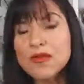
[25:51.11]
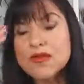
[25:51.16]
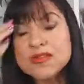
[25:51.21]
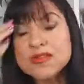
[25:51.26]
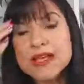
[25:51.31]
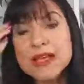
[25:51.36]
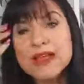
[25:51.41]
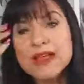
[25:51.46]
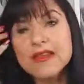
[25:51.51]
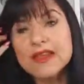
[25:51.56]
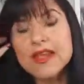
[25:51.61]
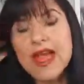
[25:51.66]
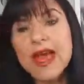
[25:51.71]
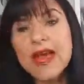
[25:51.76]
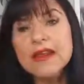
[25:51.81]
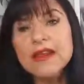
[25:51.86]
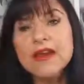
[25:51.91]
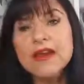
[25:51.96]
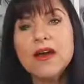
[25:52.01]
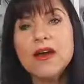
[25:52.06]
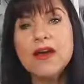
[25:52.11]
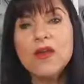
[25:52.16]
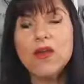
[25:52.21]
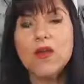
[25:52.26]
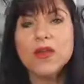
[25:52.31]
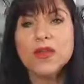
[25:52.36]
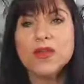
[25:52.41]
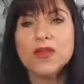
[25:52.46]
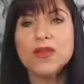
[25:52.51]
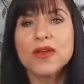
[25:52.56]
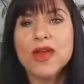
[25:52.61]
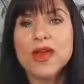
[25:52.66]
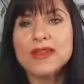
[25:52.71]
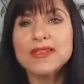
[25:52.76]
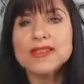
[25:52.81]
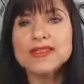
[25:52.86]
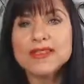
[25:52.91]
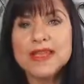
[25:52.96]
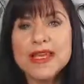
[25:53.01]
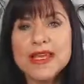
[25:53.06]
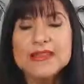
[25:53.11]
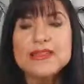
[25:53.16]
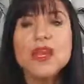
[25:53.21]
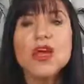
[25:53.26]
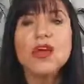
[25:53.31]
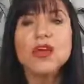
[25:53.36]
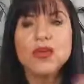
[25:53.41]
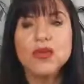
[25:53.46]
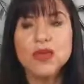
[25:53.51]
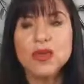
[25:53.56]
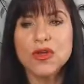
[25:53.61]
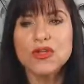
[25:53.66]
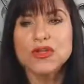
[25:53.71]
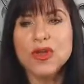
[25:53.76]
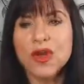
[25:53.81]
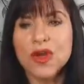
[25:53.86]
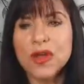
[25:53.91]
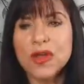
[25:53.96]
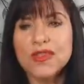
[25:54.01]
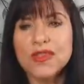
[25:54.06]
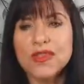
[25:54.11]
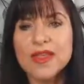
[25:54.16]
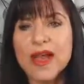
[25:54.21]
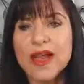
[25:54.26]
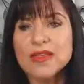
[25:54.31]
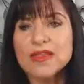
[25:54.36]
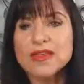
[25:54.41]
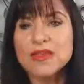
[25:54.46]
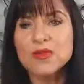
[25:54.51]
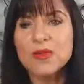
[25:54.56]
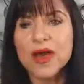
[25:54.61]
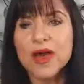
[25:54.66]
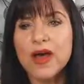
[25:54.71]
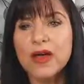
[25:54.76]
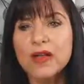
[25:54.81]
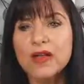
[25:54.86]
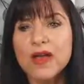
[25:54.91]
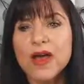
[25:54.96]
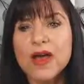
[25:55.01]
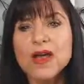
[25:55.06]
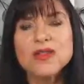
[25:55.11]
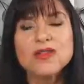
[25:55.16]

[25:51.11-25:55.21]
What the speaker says: say Canada or the United States, you can target that as well.